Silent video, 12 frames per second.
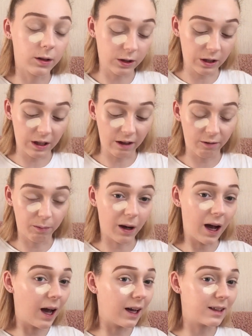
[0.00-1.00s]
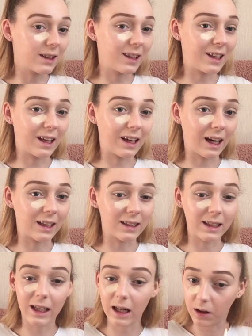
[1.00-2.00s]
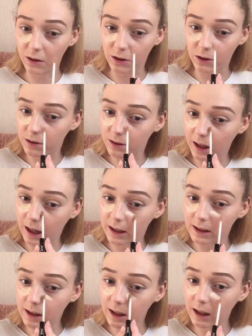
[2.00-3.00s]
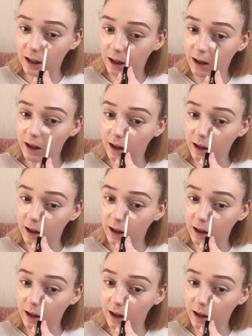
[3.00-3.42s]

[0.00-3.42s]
underneath my eyes. Like, you can see it is like